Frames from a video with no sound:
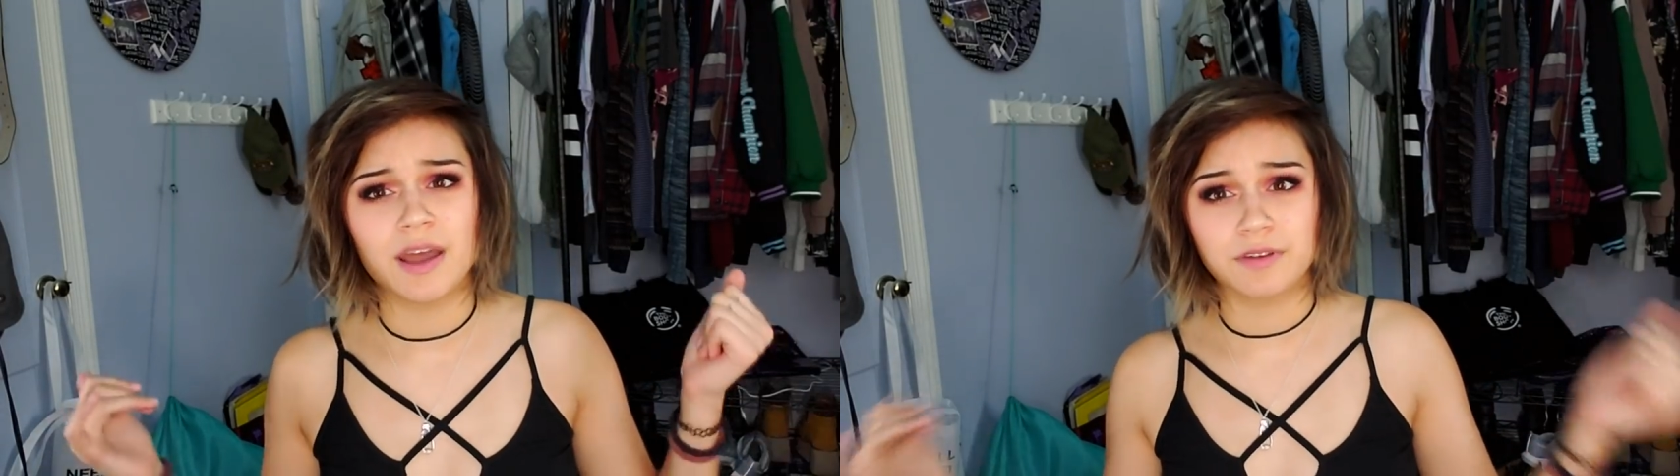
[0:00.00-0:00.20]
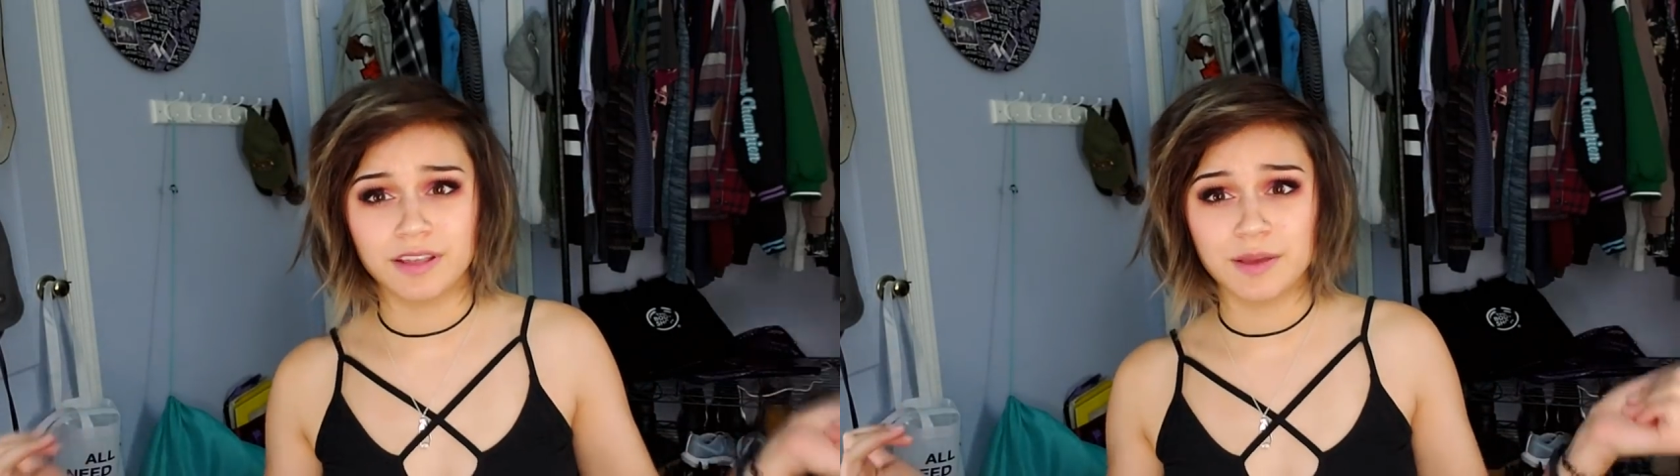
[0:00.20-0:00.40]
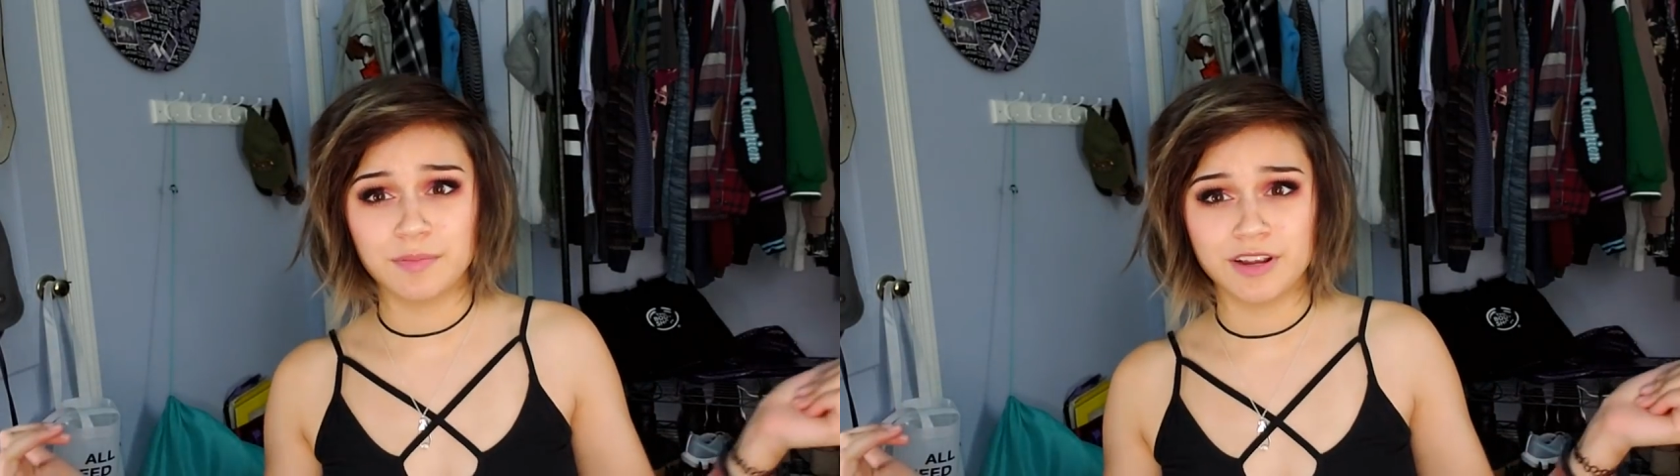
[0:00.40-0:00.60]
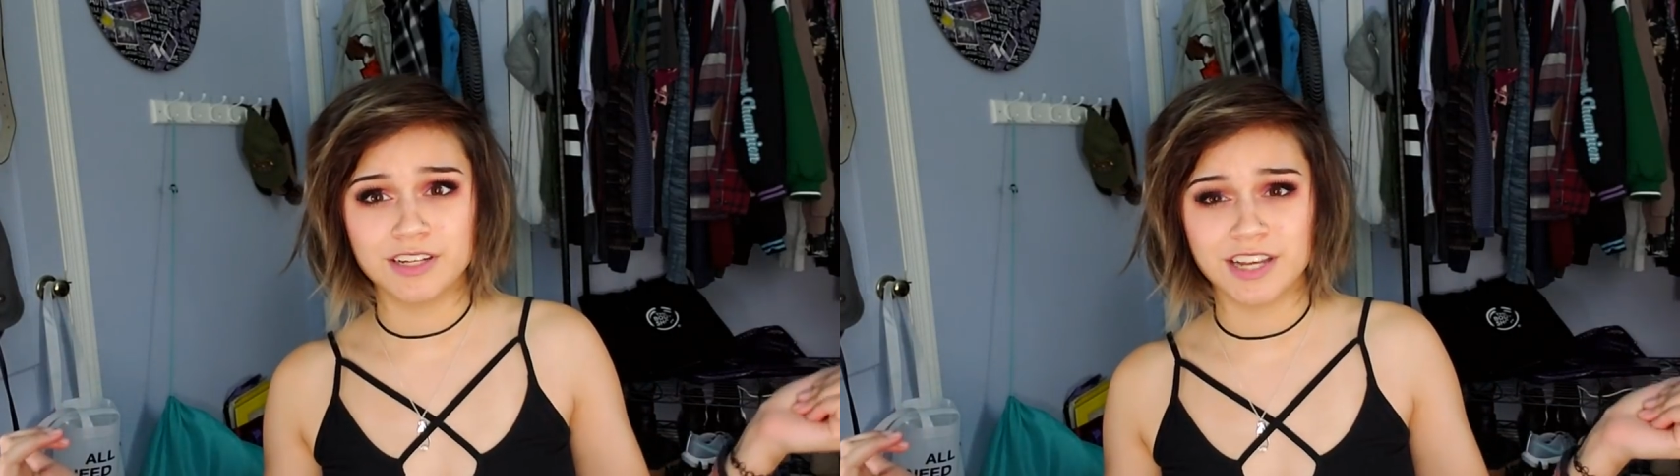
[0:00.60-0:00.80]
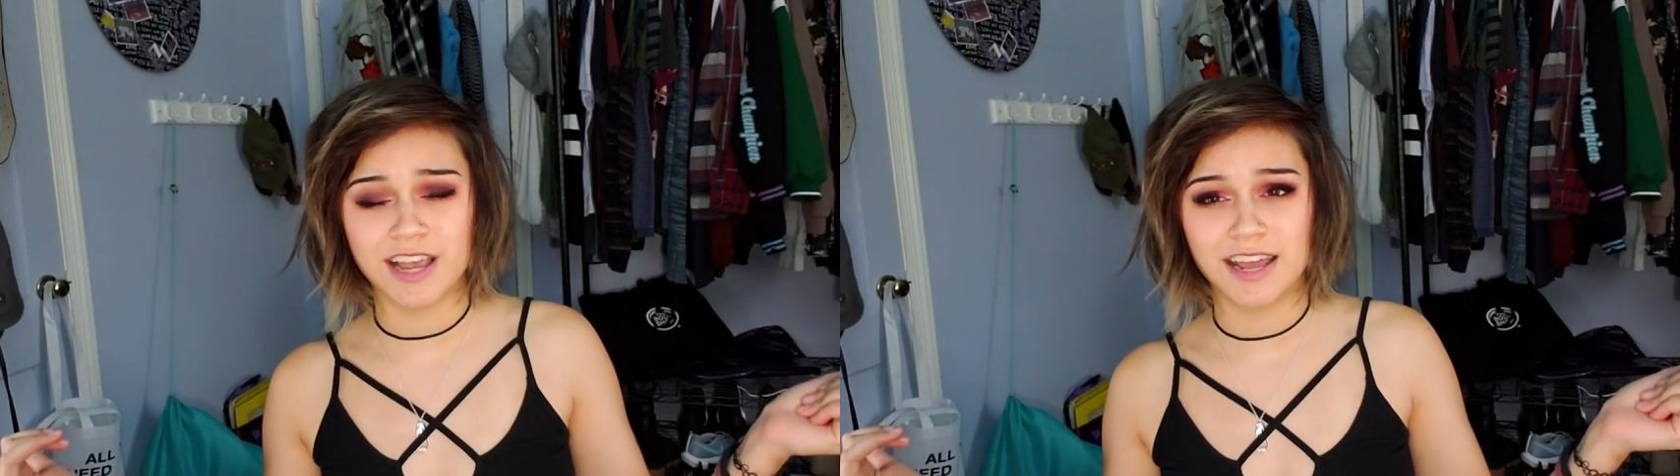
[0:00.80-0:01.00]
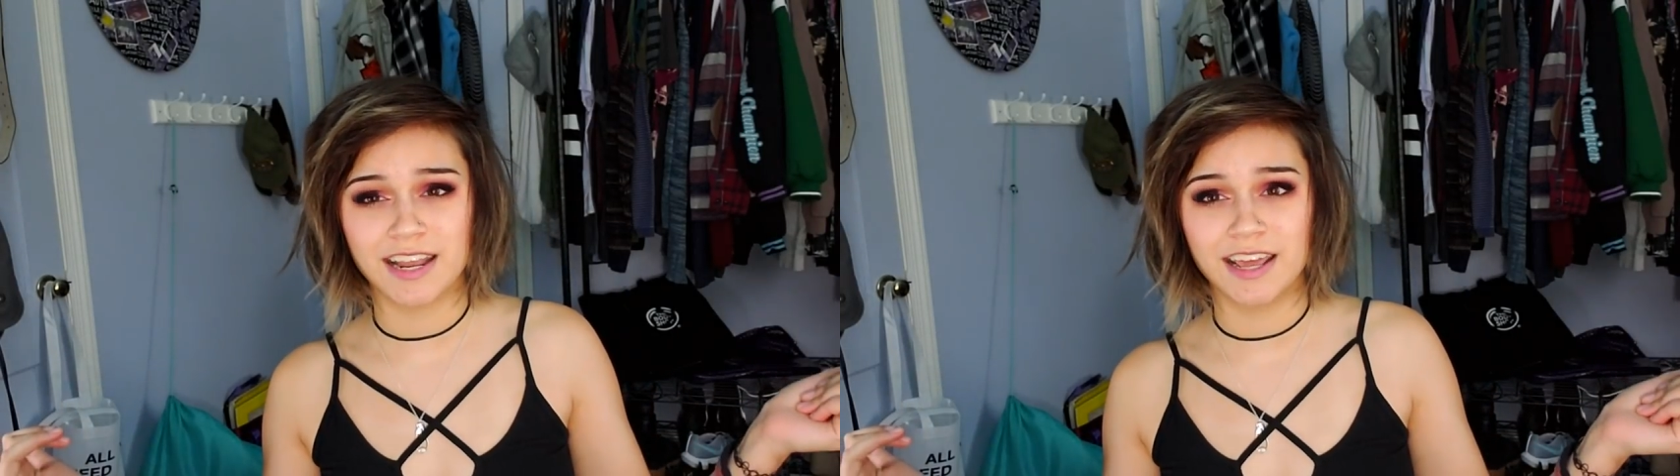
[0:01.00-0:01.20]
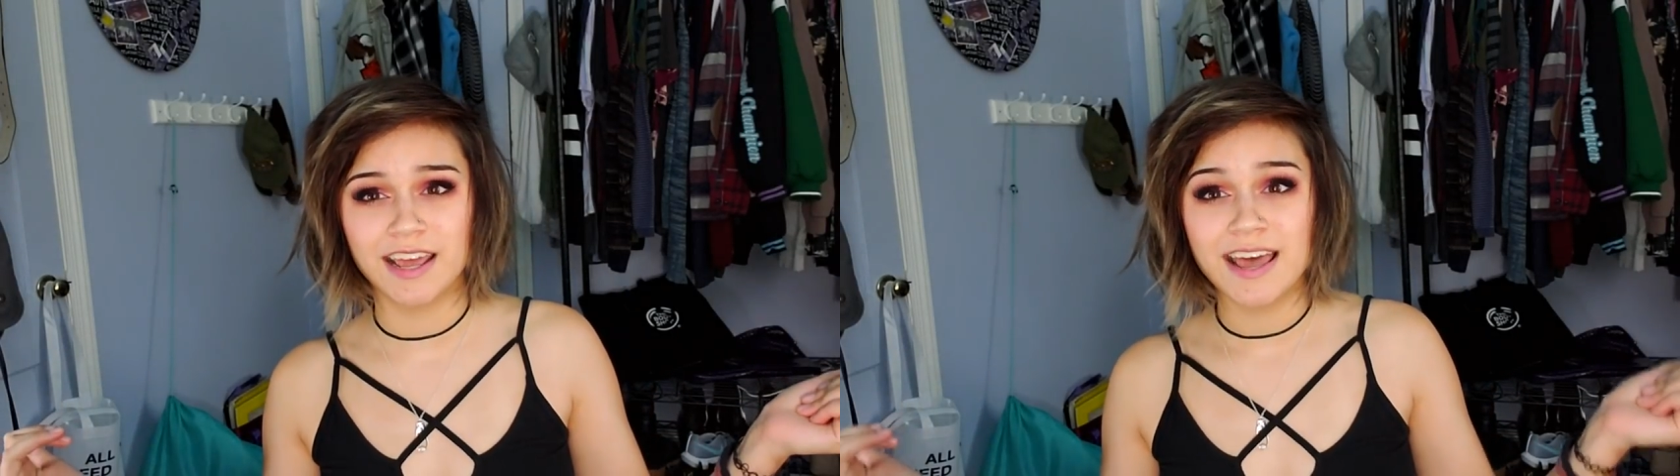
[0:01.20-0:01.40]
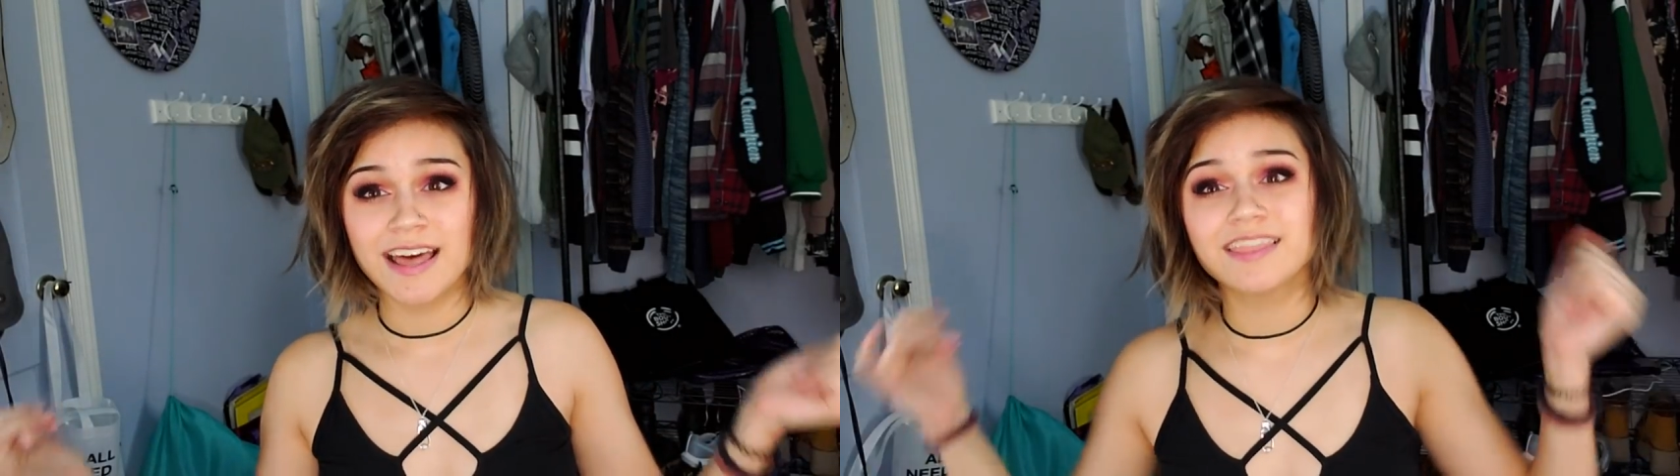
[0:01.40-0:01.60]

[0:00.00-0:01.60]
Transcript: Really appreciate it.